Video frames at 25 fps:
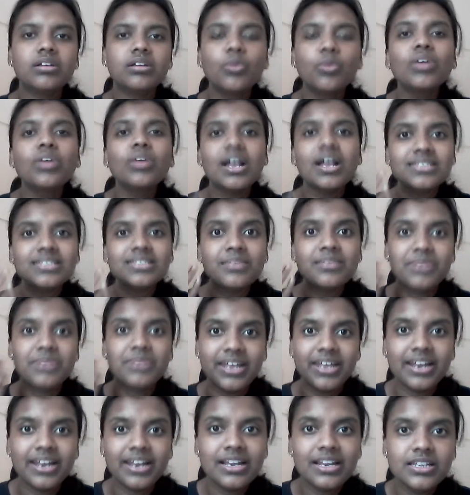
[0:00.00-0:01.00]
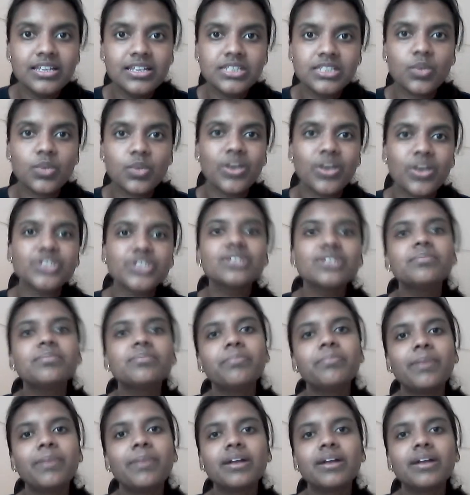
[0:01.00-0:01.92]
Don't ask them directly this question,